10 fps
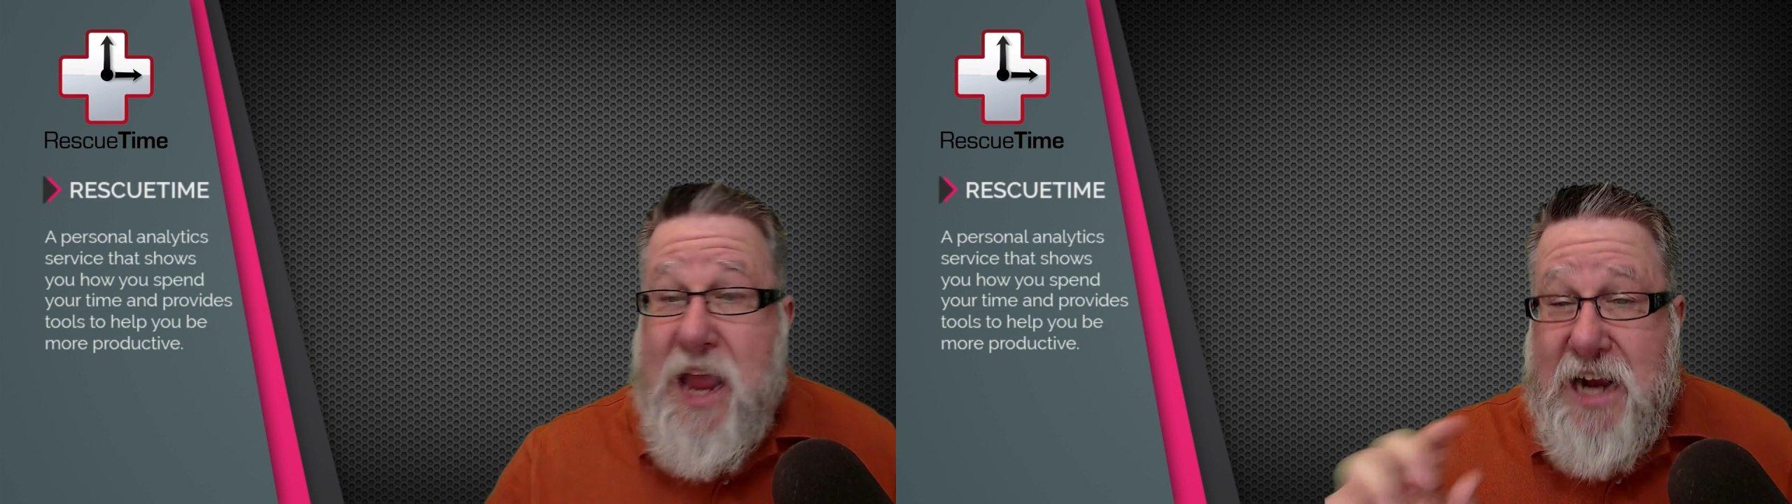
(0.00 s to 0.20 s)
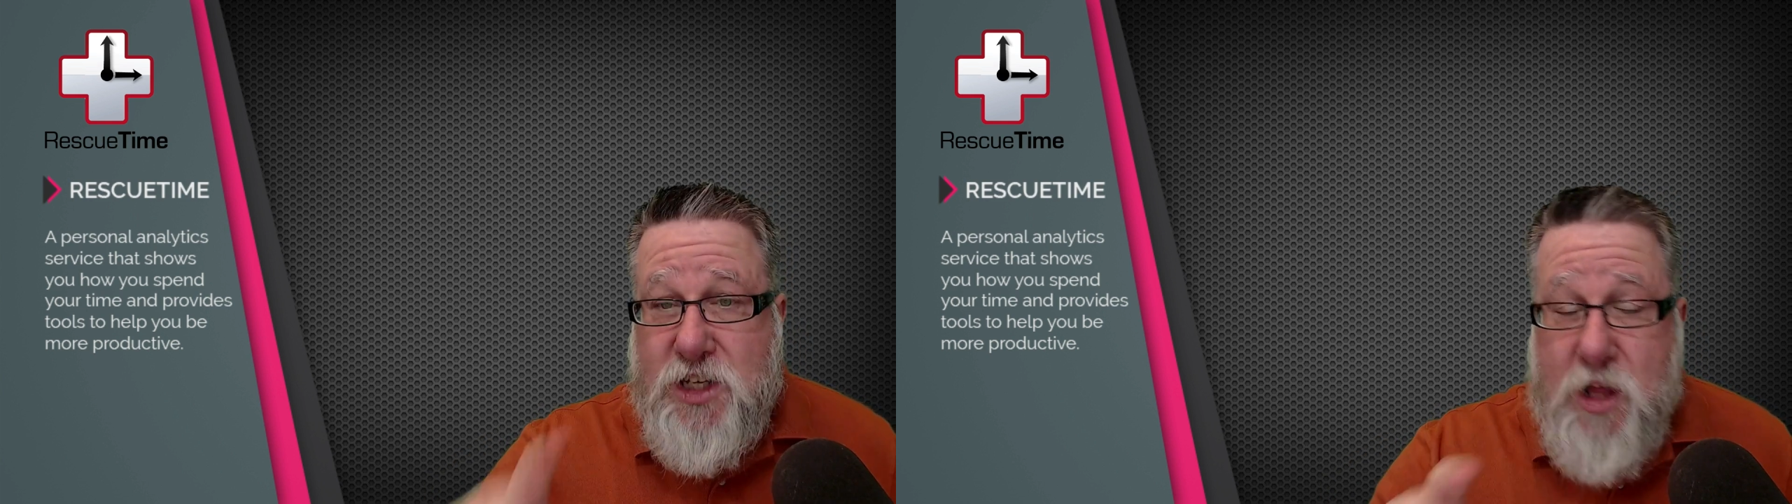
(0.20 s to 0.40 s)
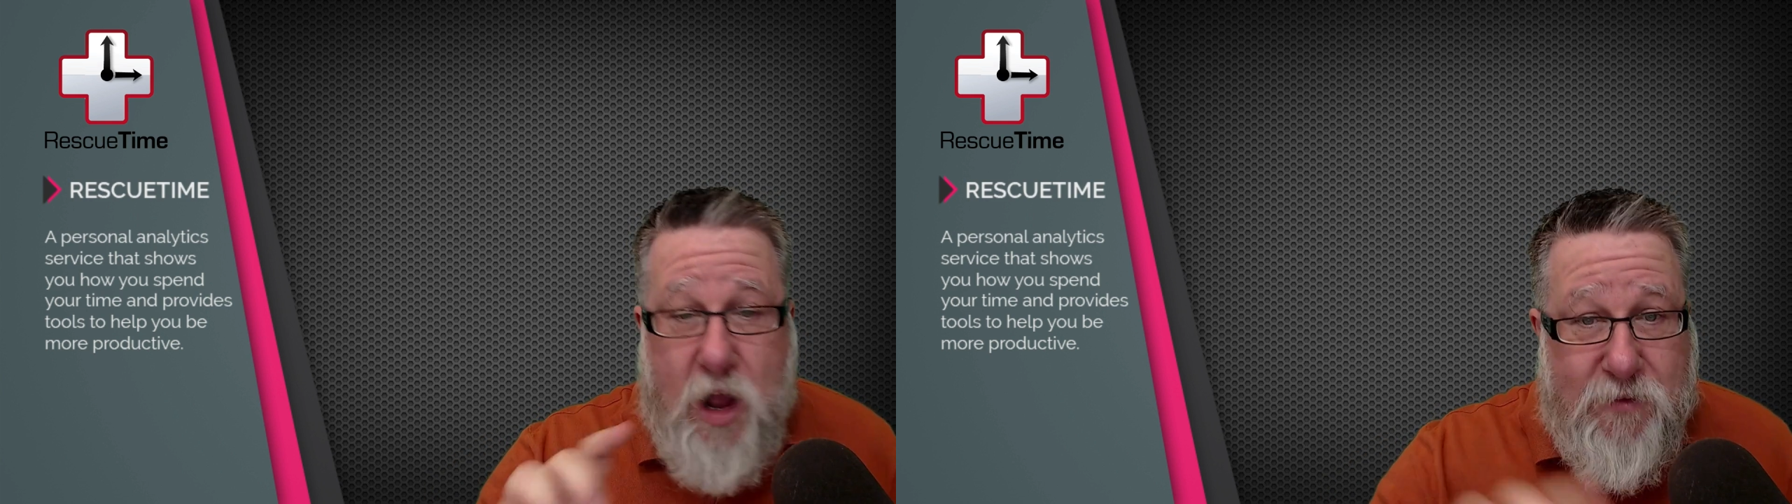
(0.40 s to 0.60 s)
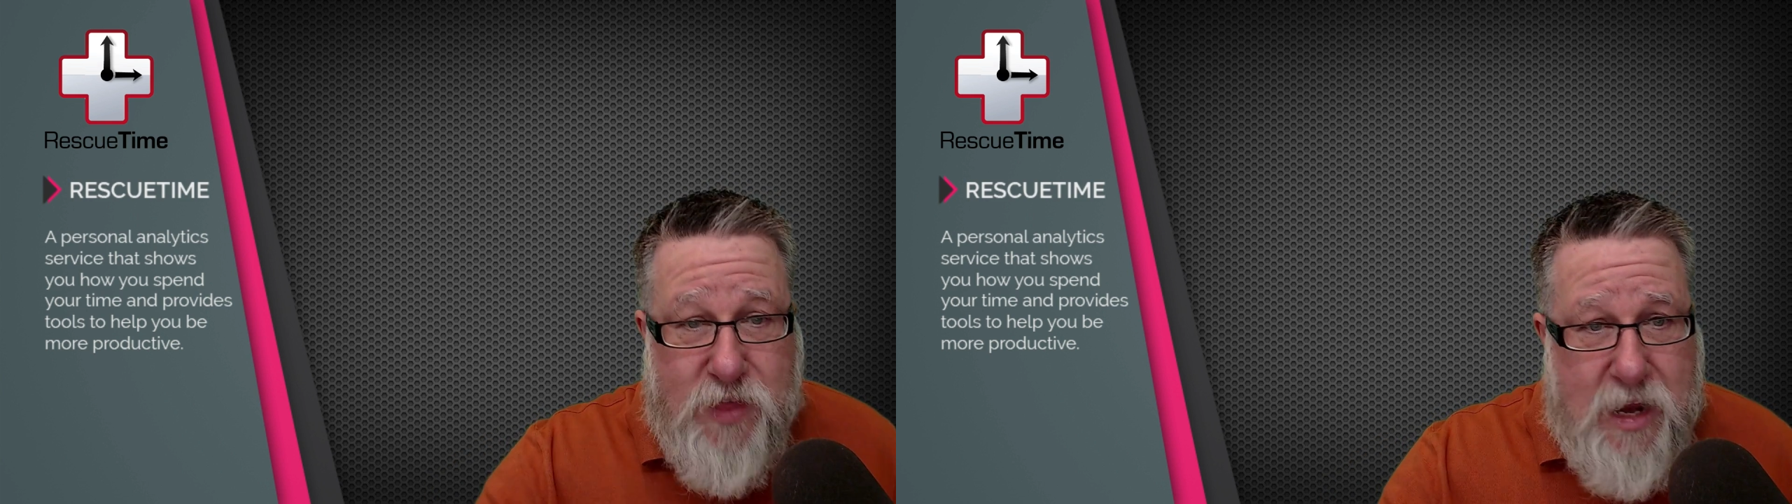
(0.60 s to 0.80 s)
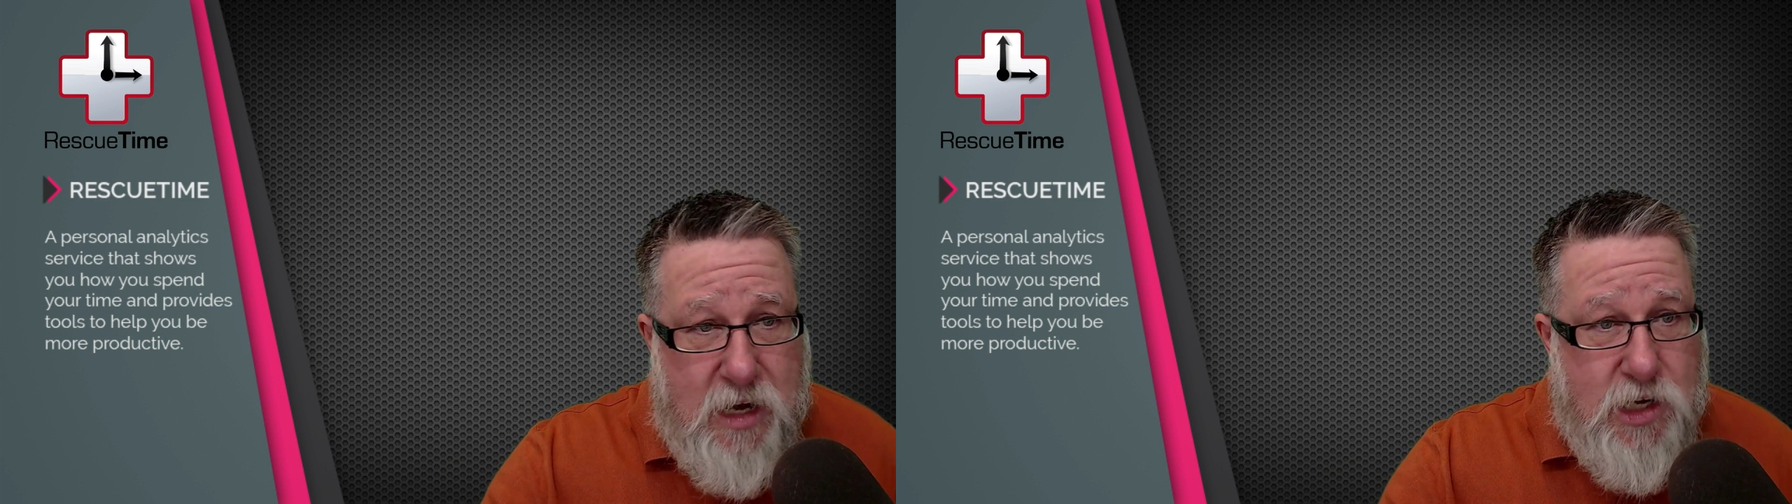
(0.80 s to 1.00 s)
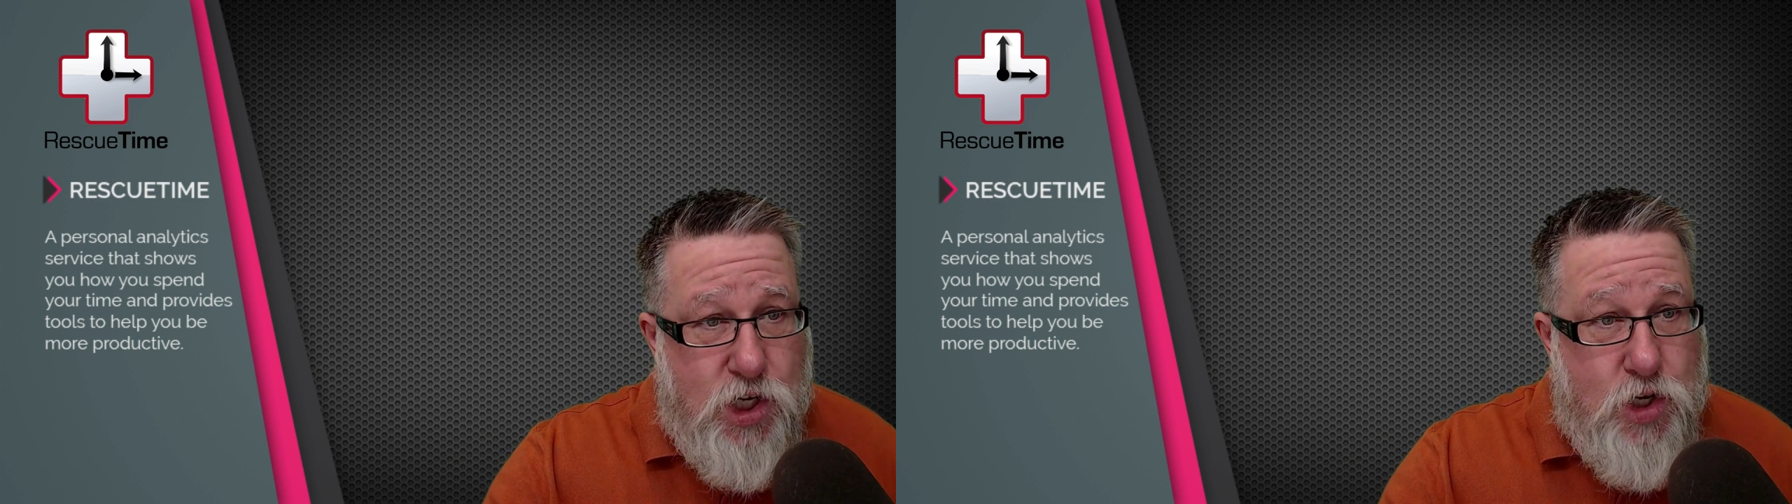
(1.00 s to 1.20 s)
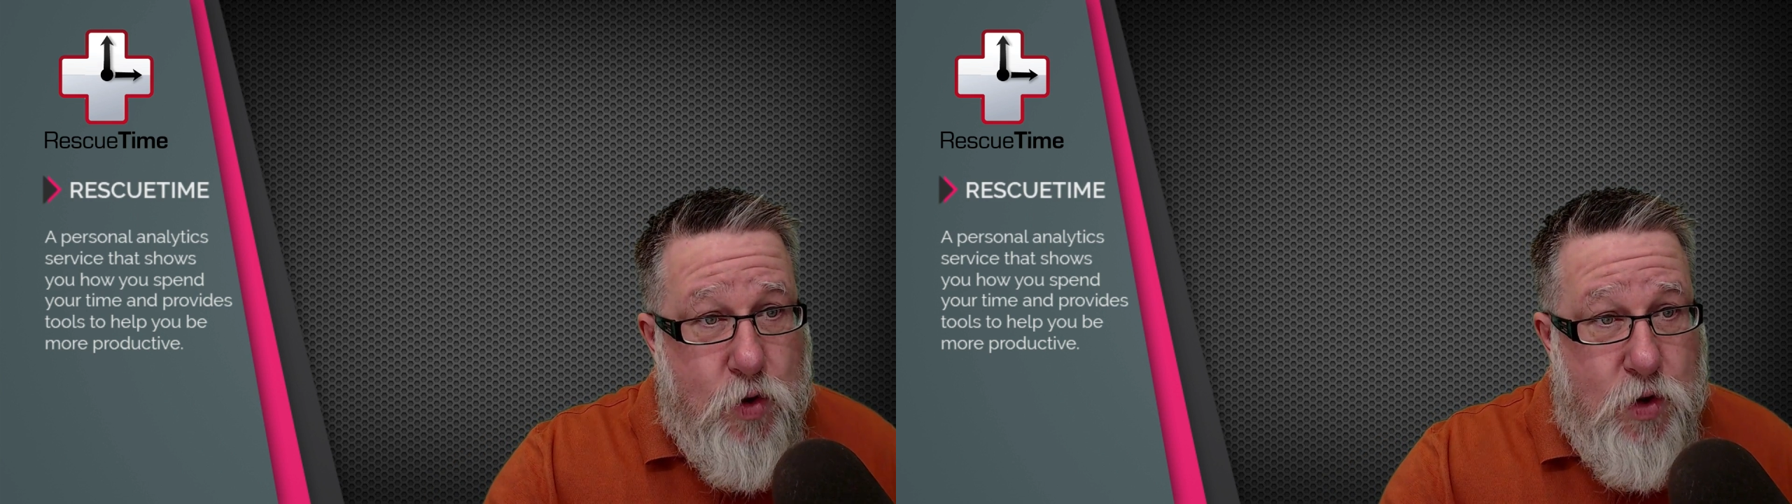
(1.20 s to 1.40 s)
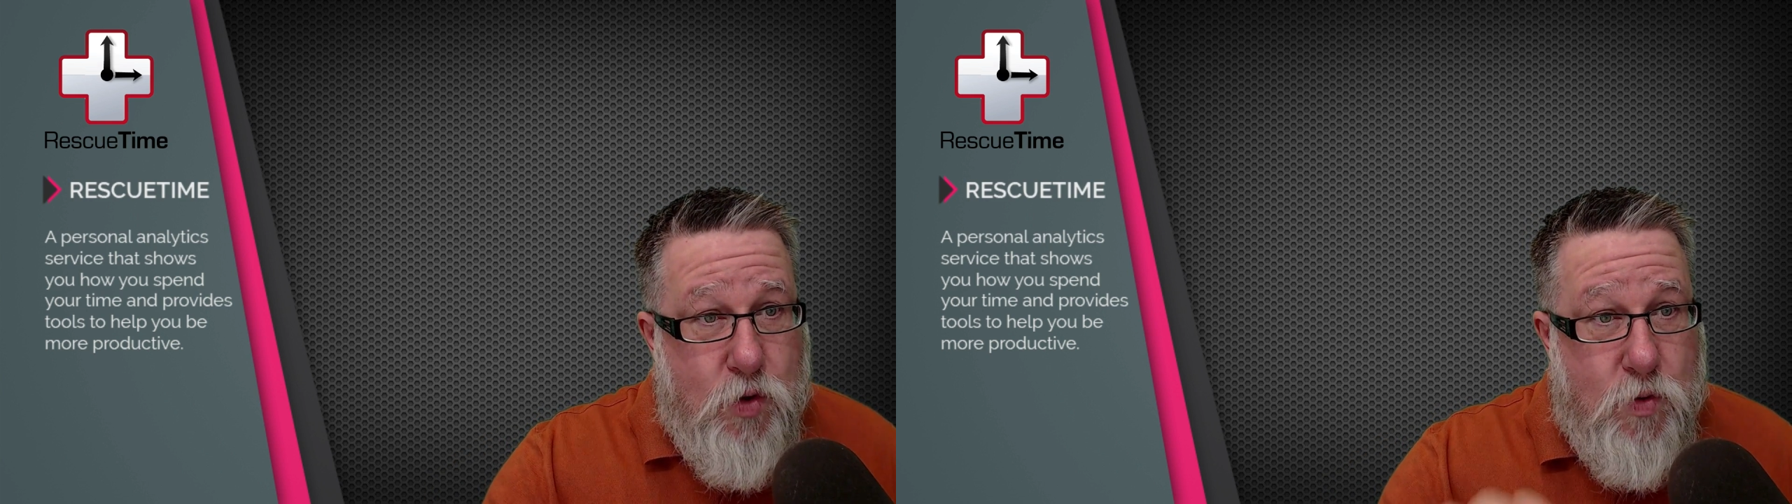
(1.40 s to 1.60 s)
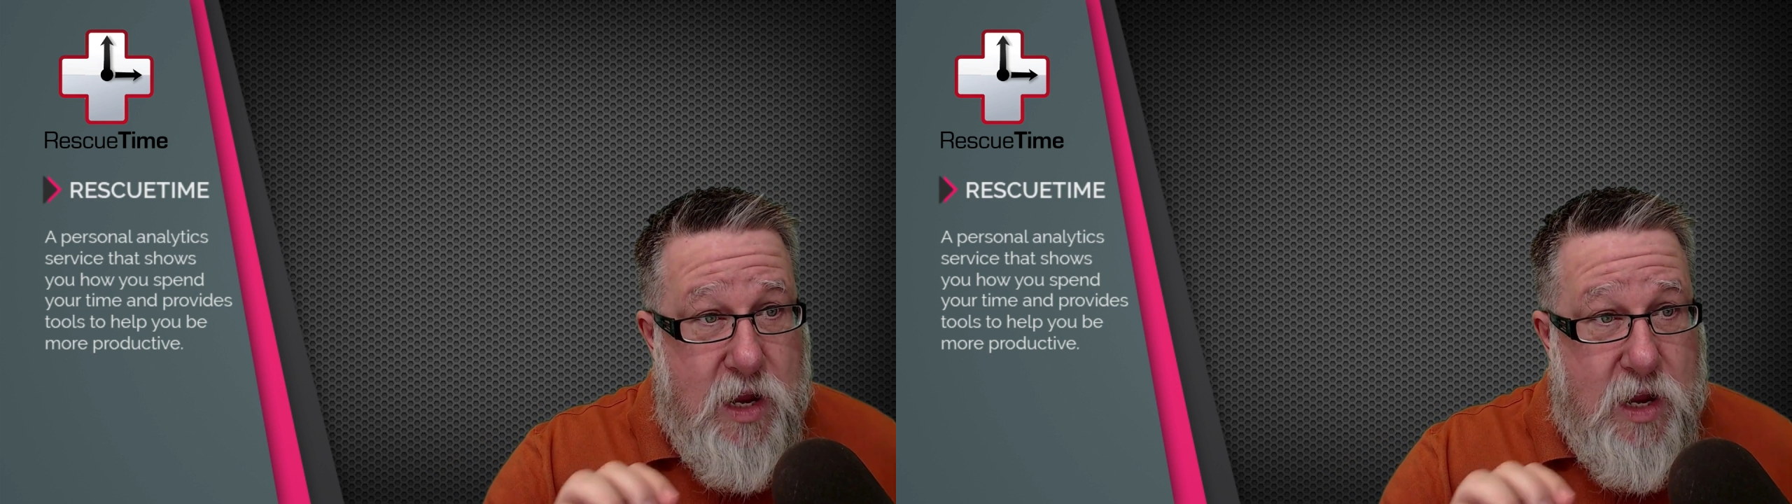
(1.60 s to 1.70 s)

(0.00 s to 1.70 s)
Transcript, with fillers: Actually, everything I'm going to show you